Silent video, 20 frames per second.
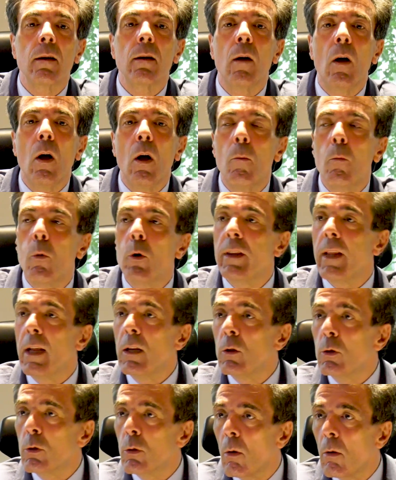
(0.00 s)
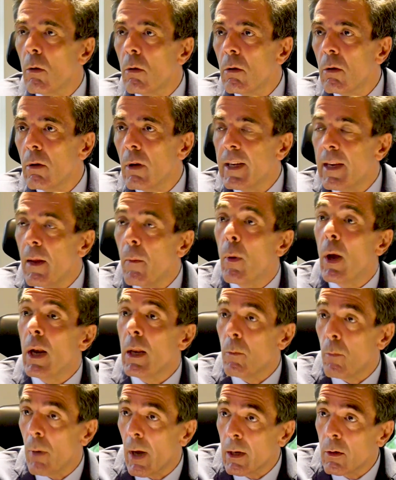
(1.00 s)
potential
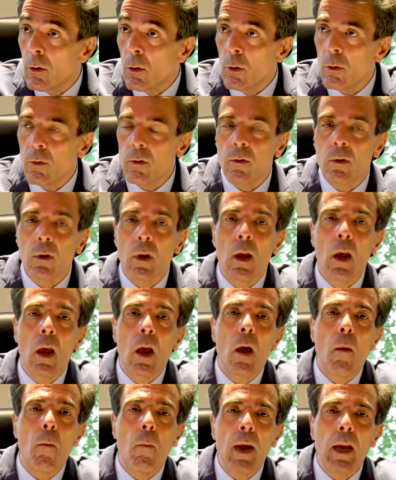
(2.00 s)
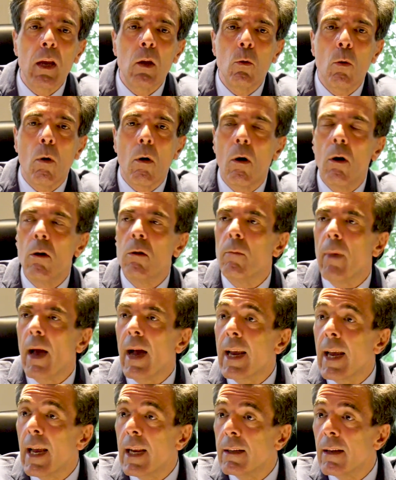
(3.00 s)
Nepali partners, make your own
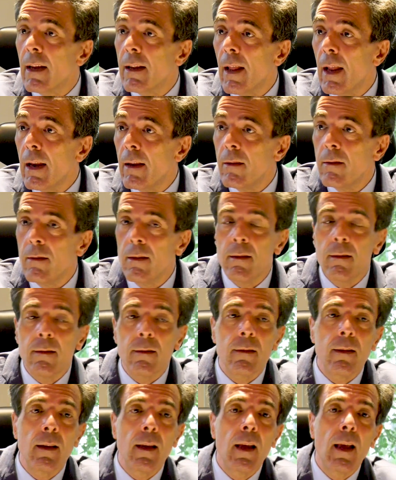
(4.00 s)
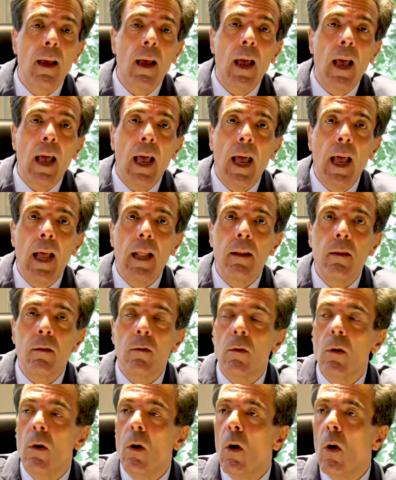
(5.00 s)
market analysis, and
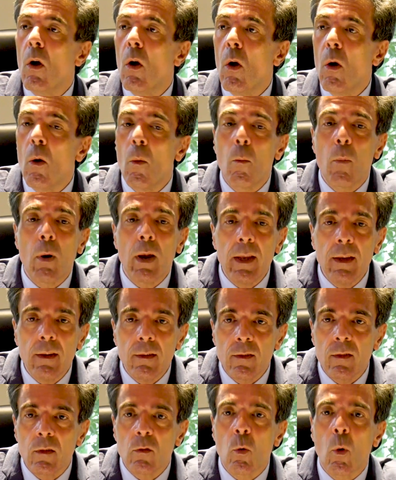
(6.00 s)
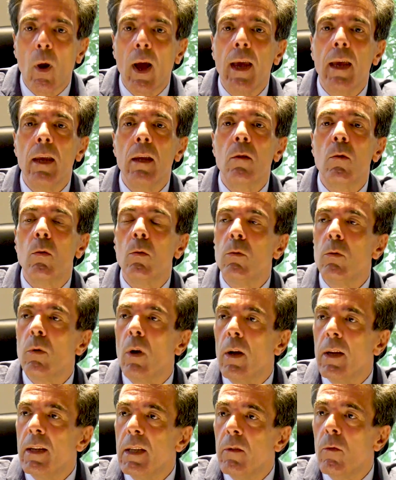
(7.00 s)
please try
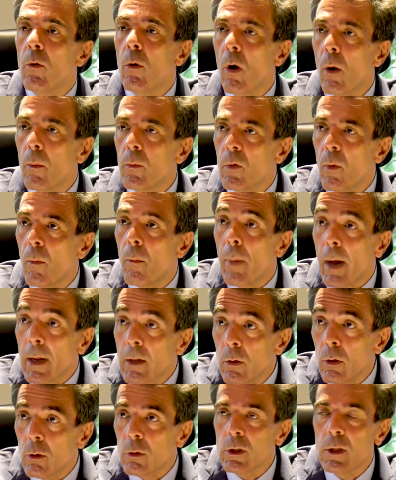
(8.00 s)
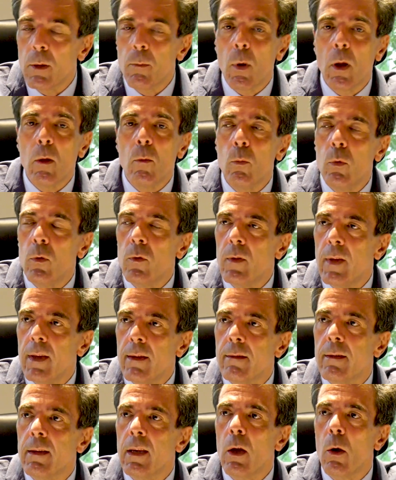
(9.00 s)
to develop some partnership and
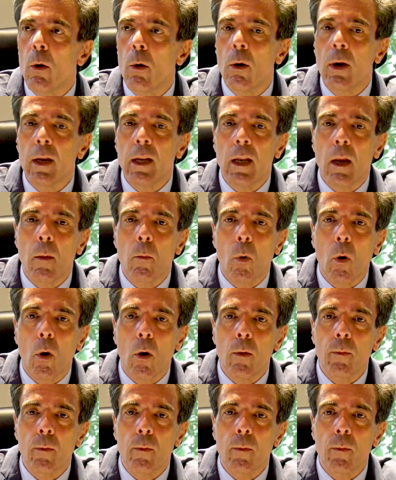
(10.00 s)
business here in Nepal.